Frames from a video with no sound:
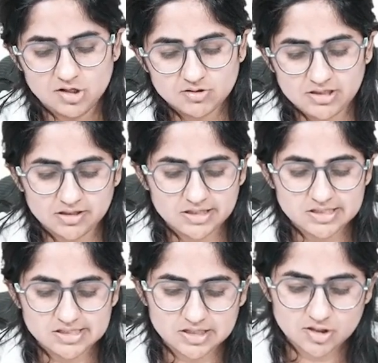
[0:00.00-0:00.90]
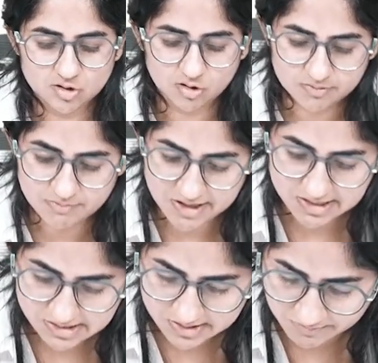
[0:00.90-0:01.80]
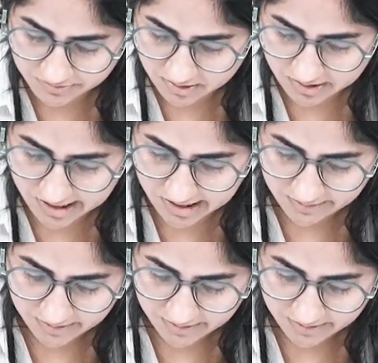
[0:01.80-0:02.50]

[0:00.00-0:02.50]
So here is a secure base, right?